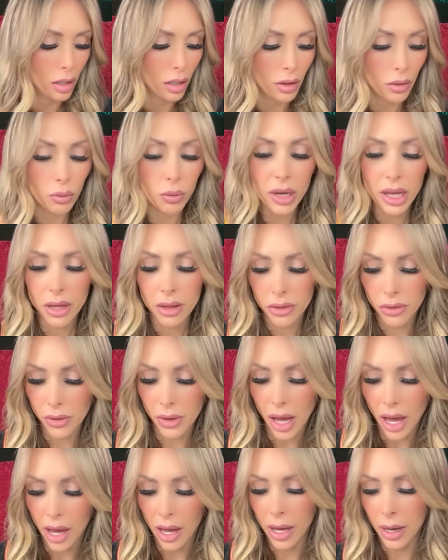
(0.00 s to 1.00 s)
with
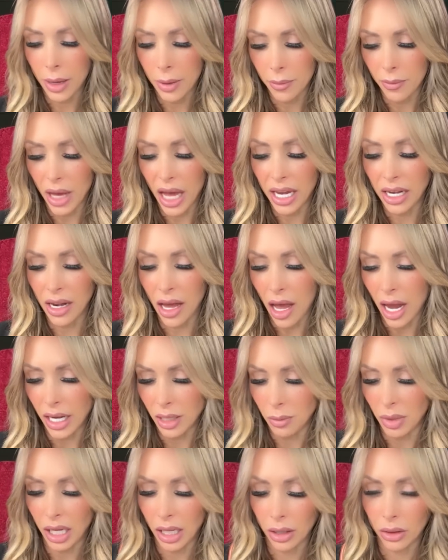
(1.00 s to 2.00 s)
a 9
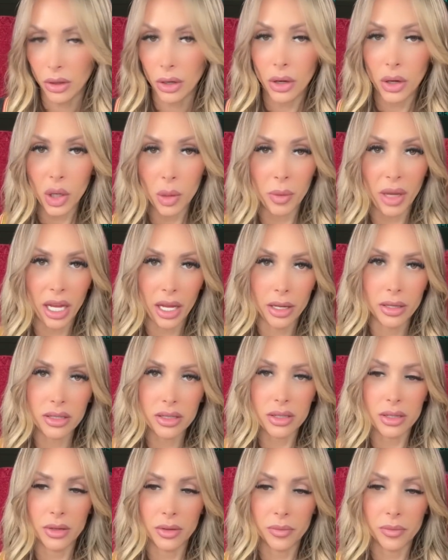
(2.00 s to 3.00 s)
being the Hermit.